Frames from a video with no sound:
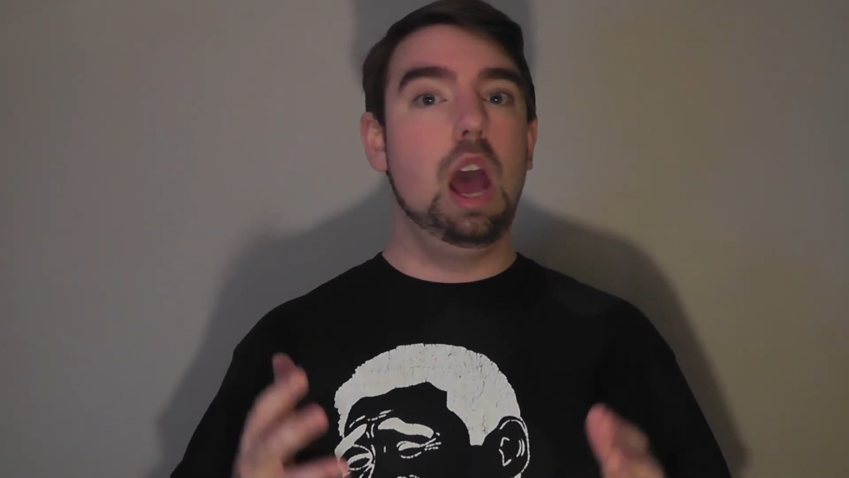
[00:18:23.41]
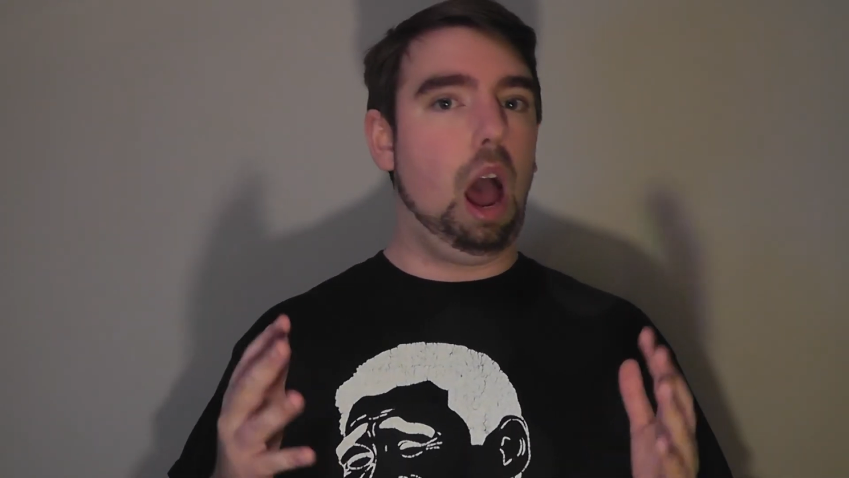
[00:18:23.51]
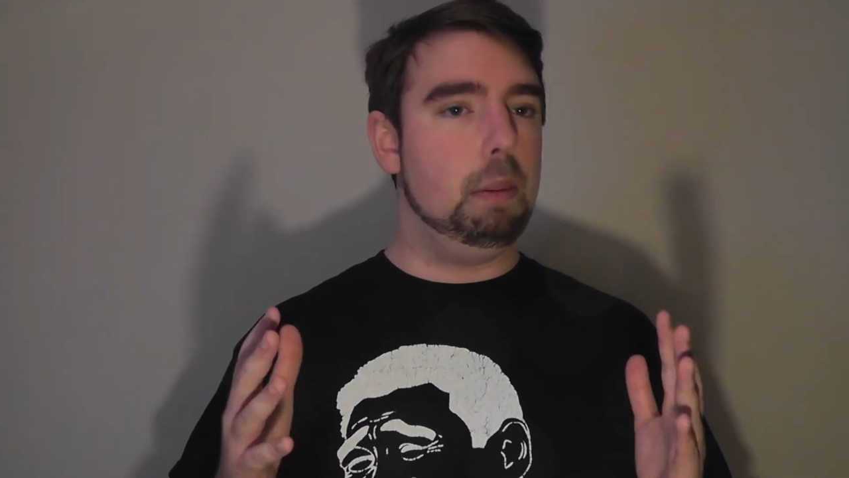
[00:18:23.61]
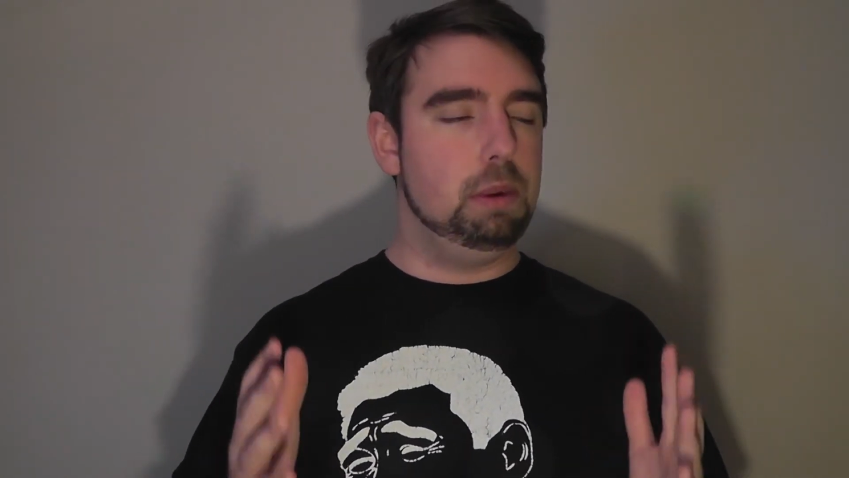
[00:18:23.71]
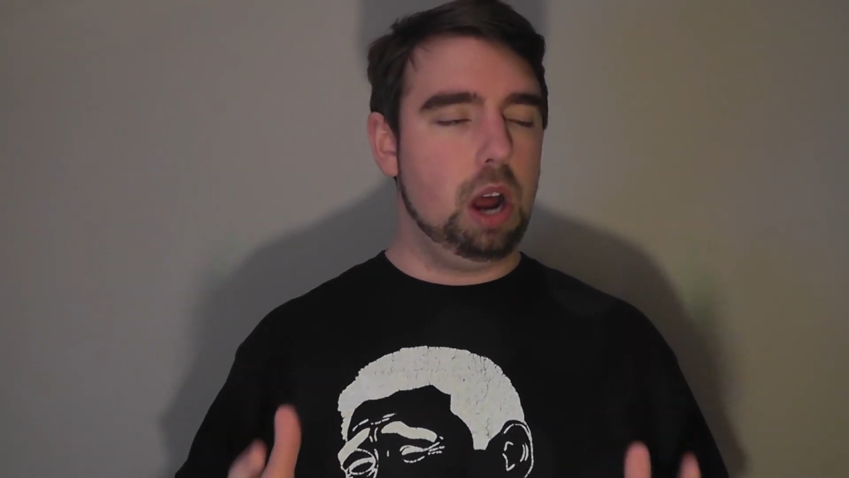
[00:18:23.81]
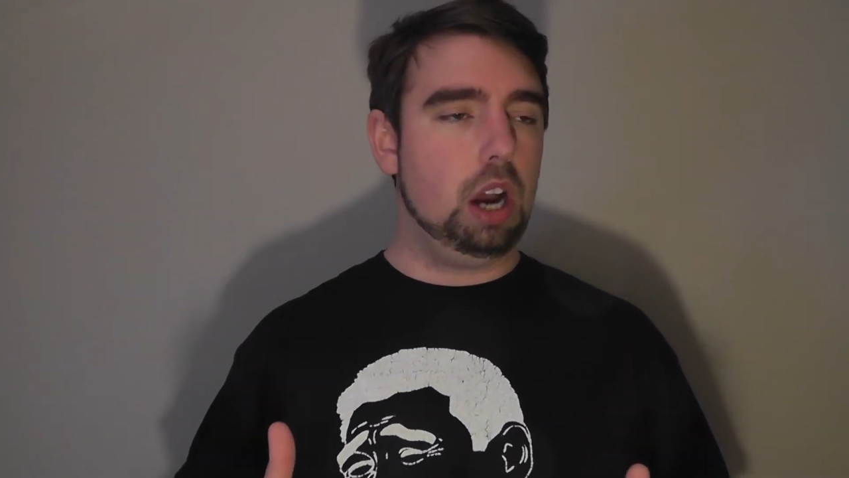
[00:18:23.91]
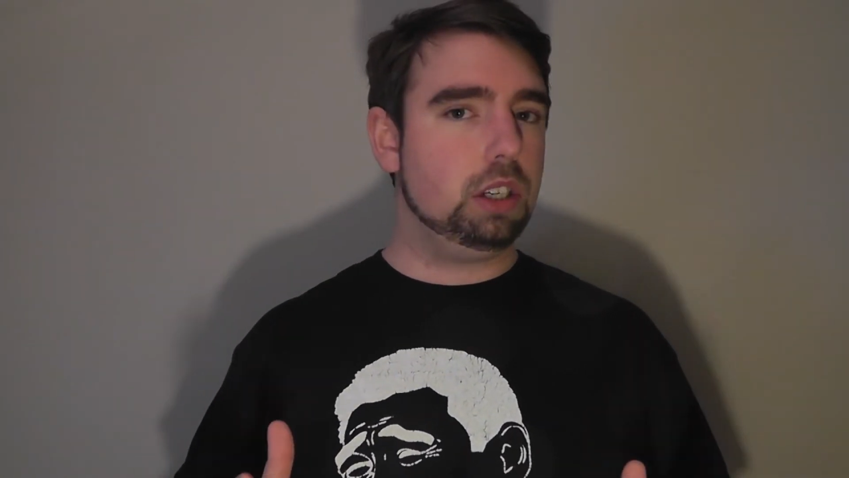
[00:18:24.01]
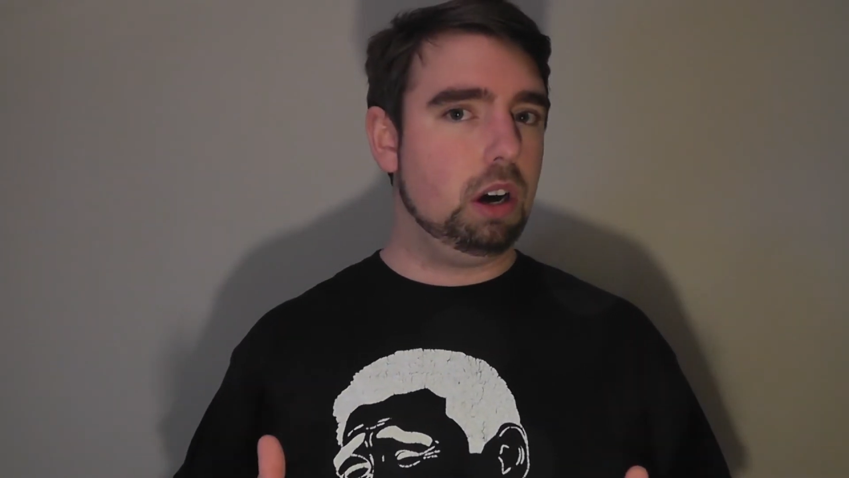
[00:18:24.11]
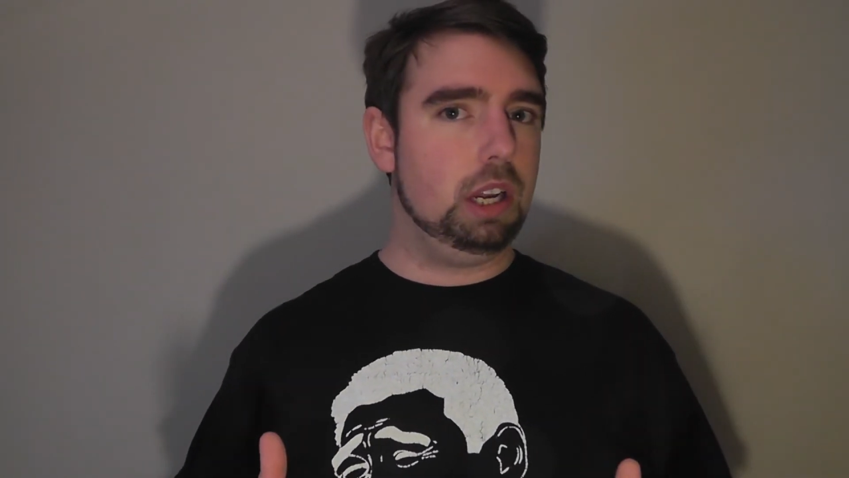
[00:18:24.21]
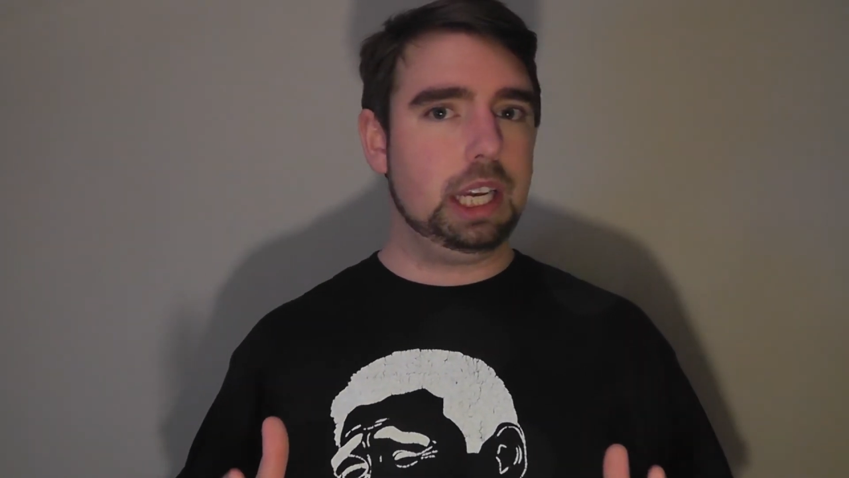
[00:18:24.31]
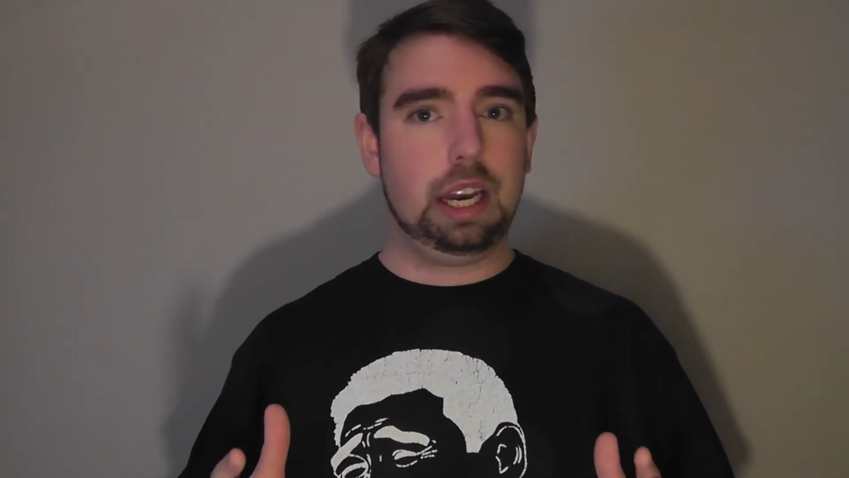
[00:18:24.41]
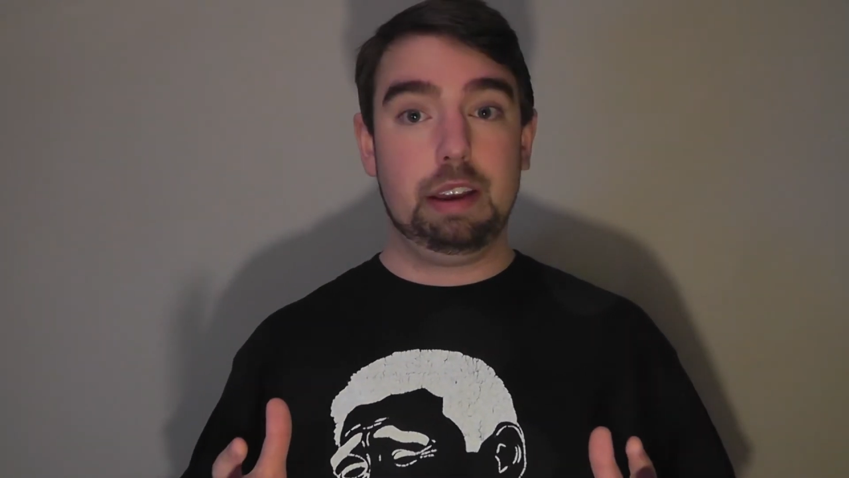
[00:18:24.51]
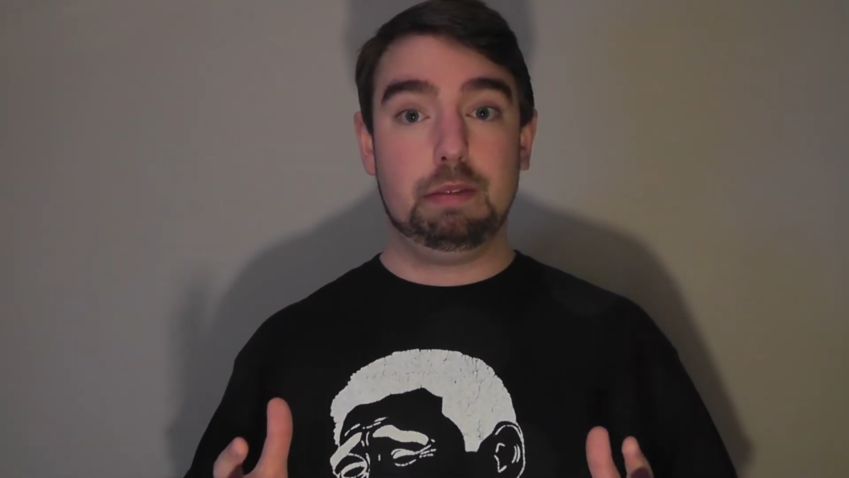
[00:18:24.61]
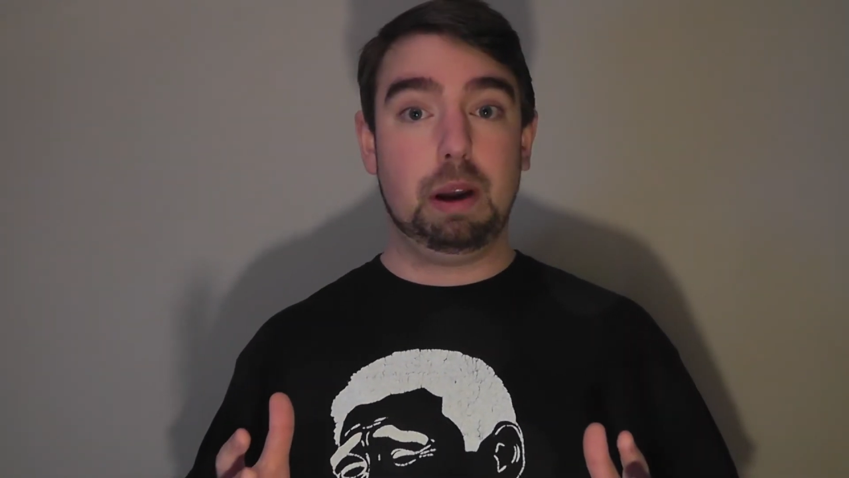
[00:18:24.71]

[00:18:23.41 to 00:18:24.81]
I'm not calling any of